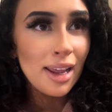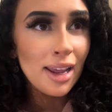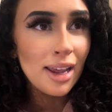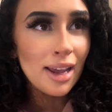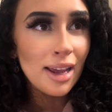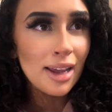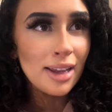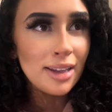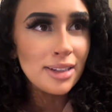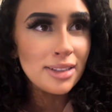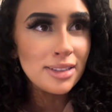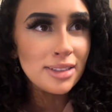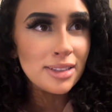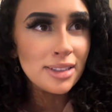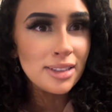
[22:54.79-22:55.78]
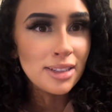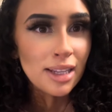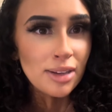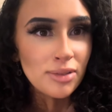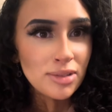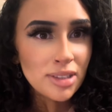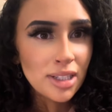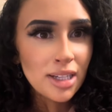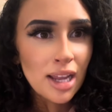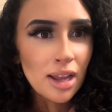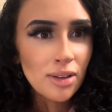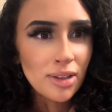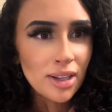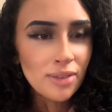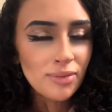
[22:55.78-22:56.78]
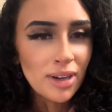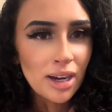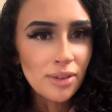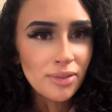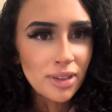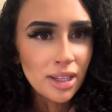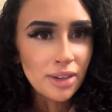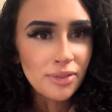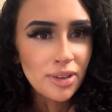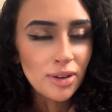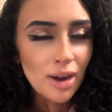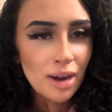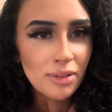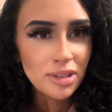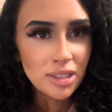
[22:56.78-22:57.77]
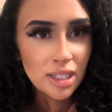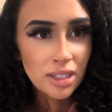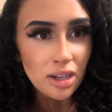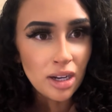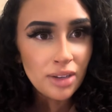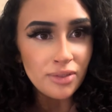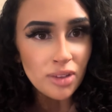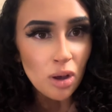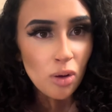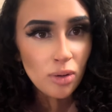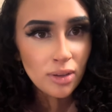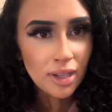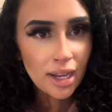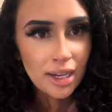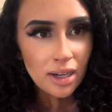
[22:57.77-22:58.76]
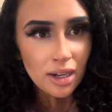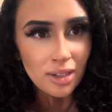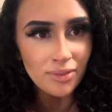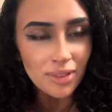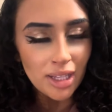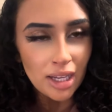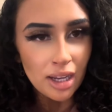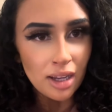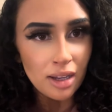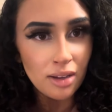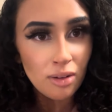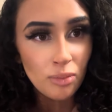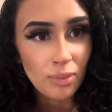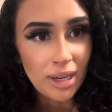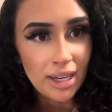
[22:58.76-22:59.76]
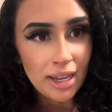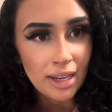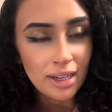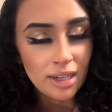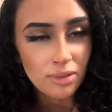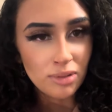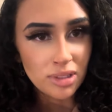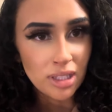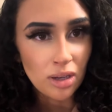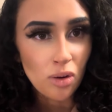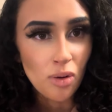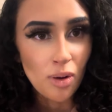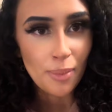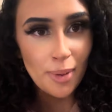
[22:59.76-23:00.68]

and like it was literally i only went out for like a few hours like not even the whole night not even like a weekend and it was like oh